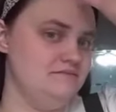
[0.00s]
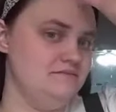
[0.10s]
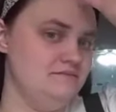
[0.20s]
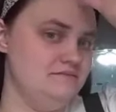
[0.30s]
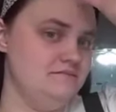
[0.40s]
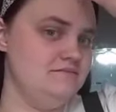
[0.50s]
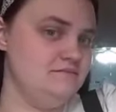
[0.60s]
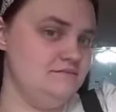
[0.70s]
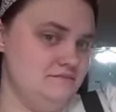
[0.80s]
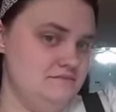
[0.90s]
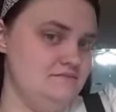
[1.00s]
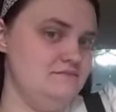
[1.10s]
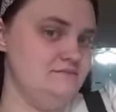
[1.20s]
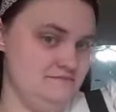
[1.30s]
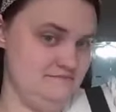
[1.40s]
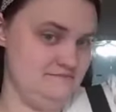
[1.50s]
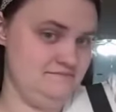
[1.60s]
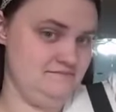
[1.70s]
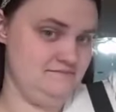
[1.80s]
(no one is talking)